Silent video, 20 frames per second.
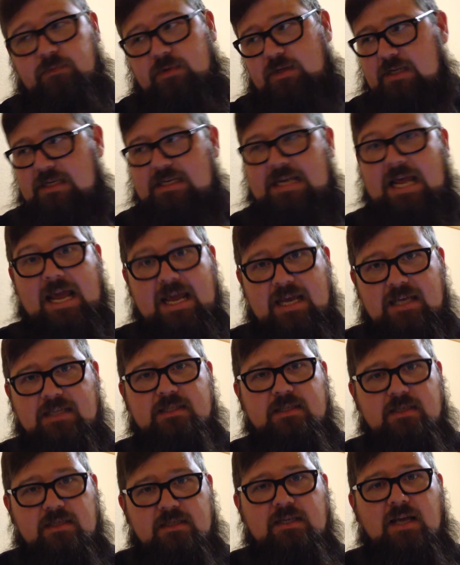today's
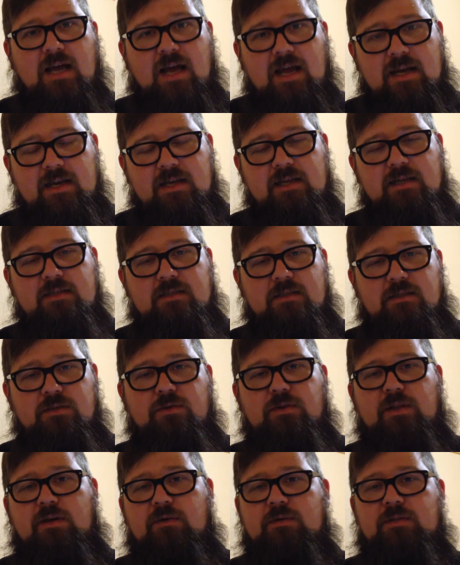societies, and
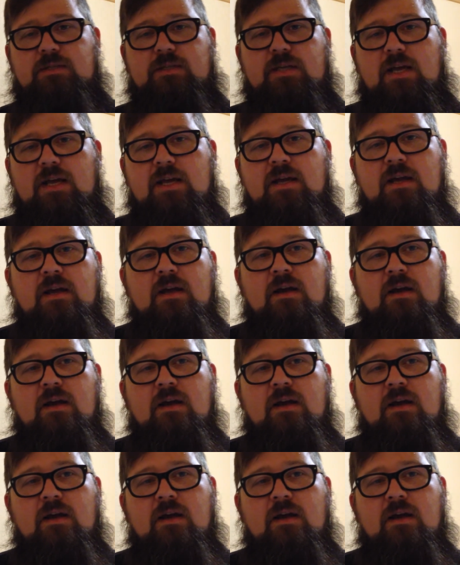so they would say,